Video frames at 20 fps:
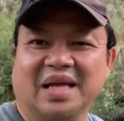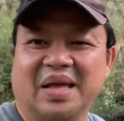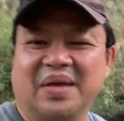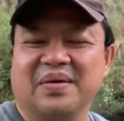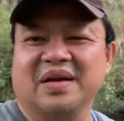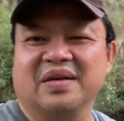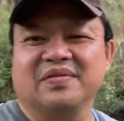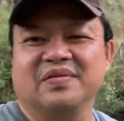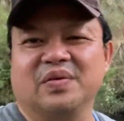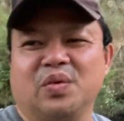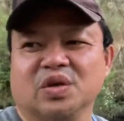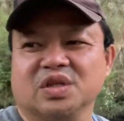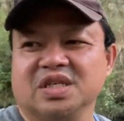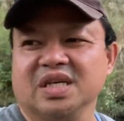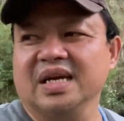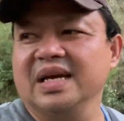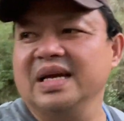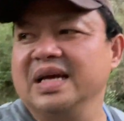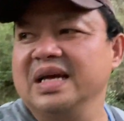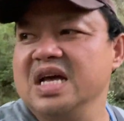Thank you again for
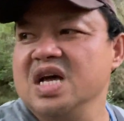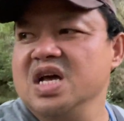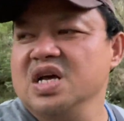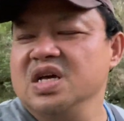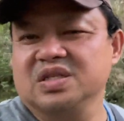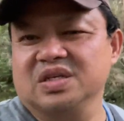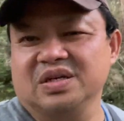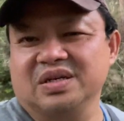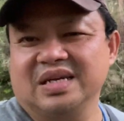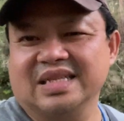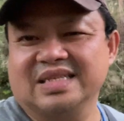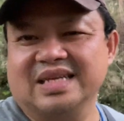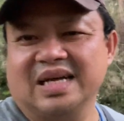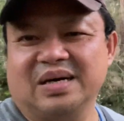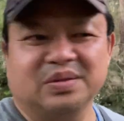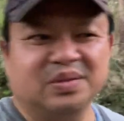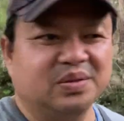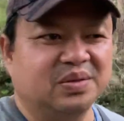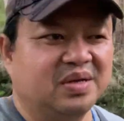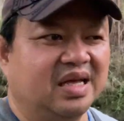watching. So that's
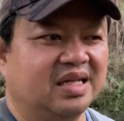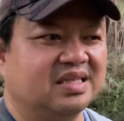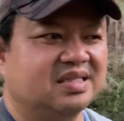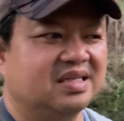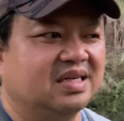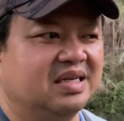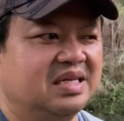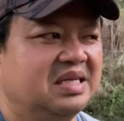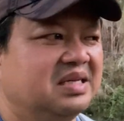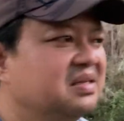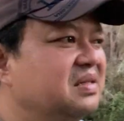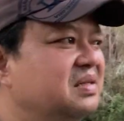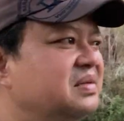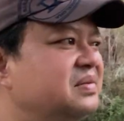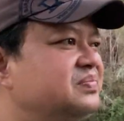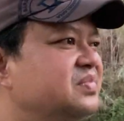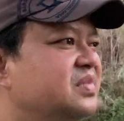how to catch eel.